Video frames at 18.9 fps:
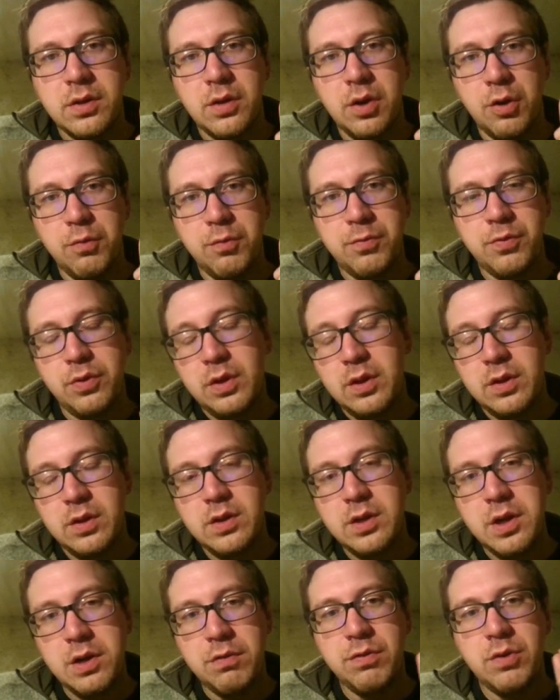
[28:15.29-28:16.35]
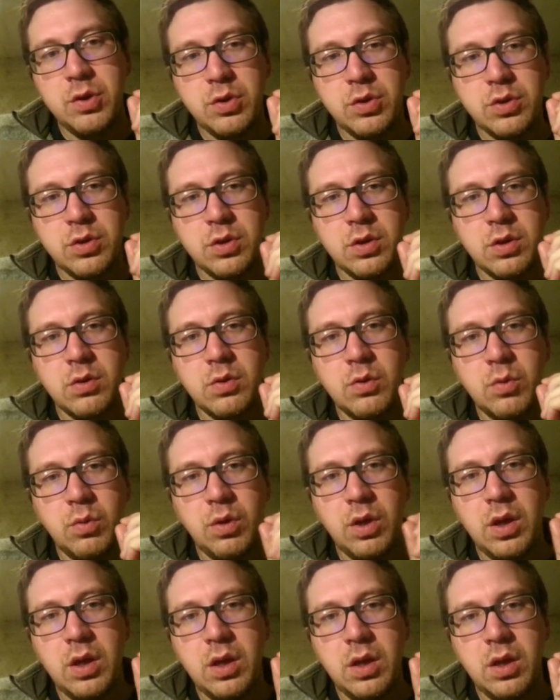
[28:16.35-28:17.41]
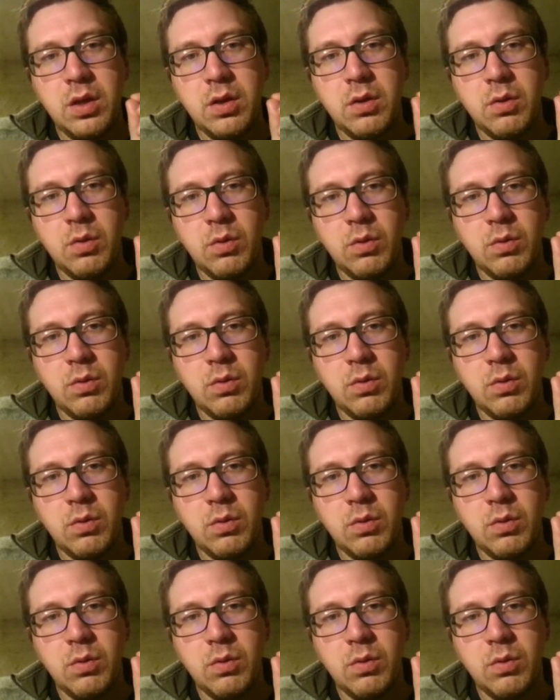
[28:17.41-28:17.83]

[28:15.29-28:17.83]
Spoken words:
hopefully in the near future, we